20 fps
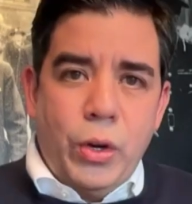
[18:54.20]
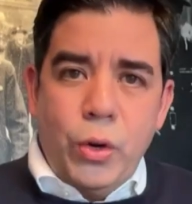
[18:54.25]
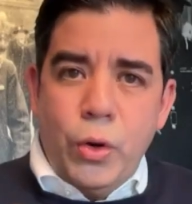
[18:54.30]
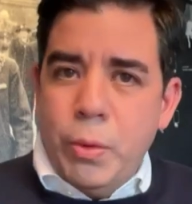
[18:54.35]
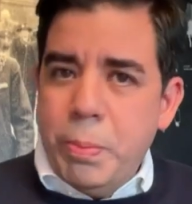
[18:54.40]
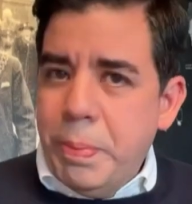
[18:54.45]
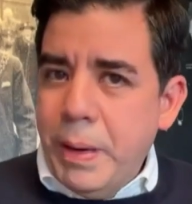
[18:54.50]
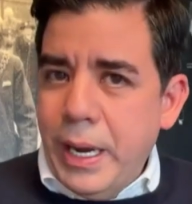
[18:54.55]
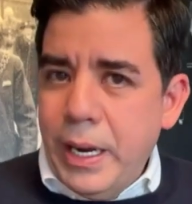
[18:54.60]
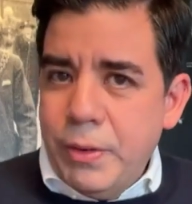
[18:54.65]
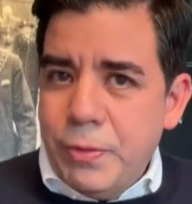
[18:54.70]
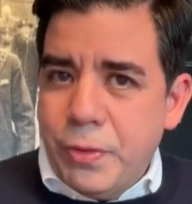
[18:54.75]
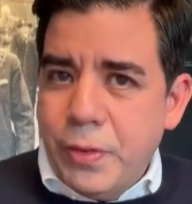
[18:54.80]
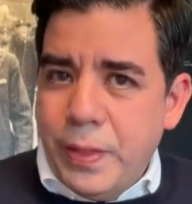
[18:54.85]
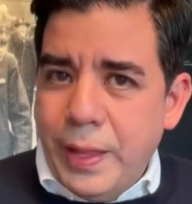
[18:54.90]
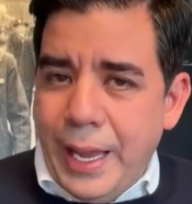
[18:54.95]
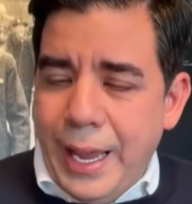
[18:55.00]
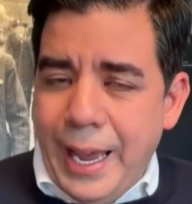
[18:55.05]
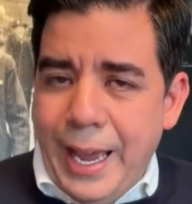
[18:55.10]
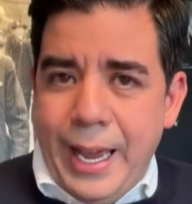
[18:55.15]
paid for the
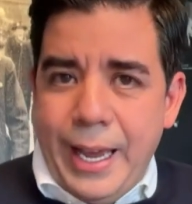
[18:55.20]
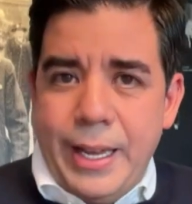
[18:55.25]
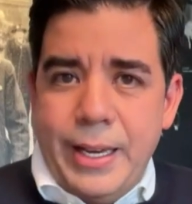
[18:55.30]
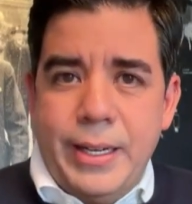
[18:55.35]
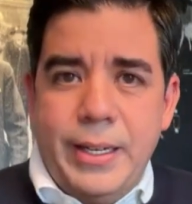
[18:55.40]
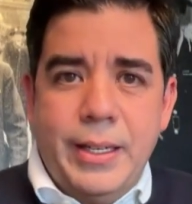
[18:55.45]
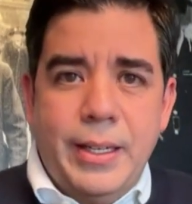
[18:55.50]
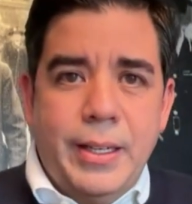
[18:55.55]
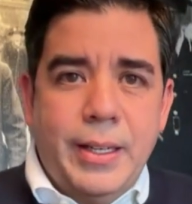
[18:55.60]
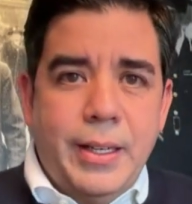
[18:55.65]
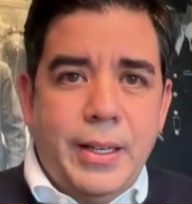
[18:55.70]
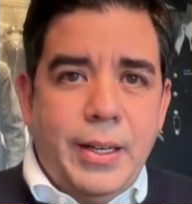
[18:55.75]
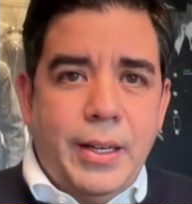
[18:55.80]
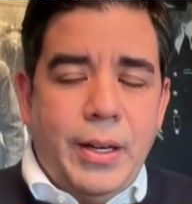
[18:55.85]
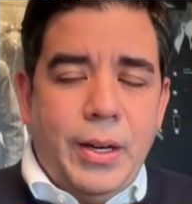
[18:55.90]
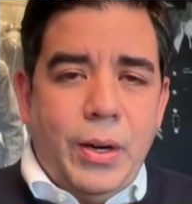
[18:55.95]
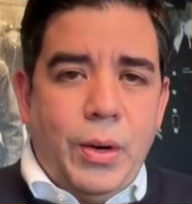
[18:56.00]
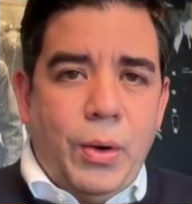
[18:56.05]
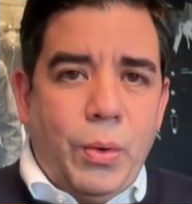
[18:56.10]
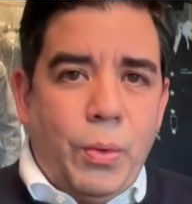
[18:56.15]
ad?
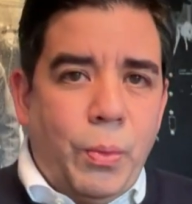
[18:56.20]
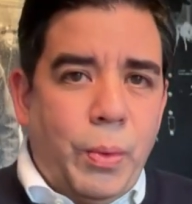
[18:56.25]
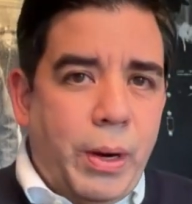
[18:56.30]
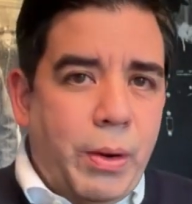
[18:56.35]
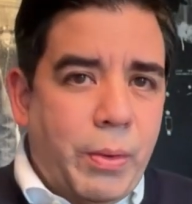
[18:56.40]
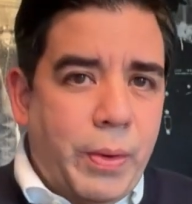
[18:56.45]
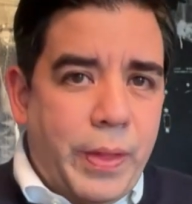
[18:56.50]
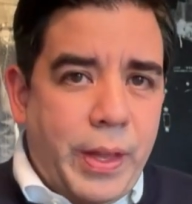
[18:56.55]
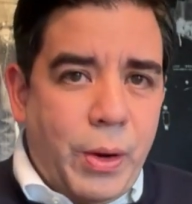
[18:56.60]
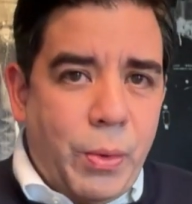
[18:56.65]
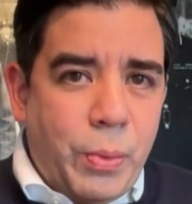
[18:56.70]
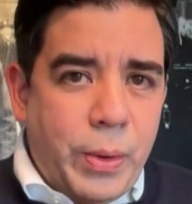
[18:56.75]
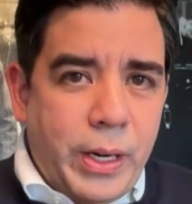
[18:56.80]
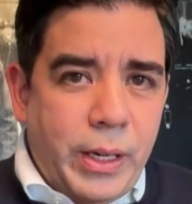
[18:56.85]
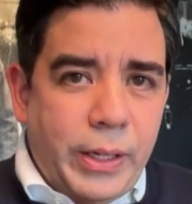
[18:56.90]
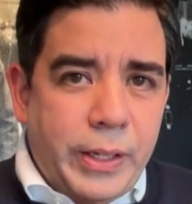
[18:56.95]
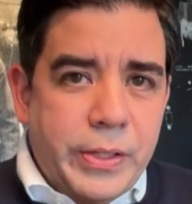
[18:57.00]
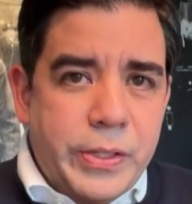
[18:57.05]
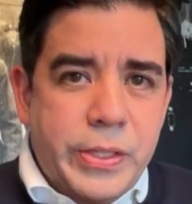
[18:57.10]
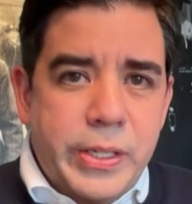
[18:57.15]
What were they really
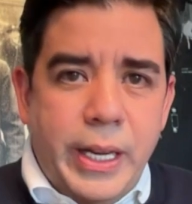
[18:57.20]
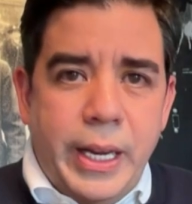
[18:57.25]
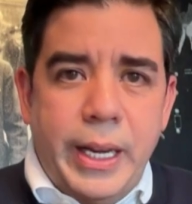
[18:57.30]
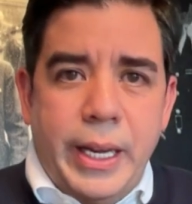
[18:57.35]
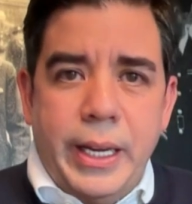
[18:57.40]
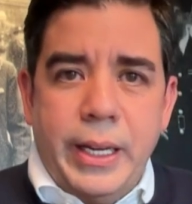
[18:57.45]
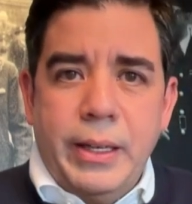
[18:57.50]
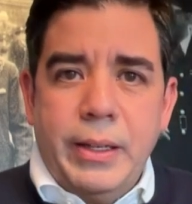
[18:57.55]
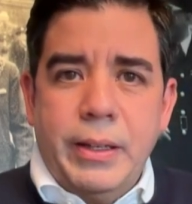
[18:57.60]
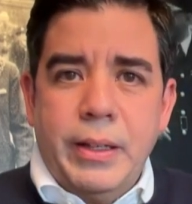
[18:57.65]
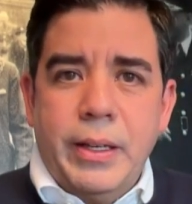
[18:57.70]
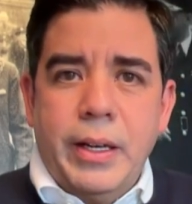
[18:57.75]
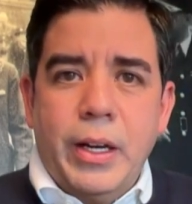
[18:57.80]
saying?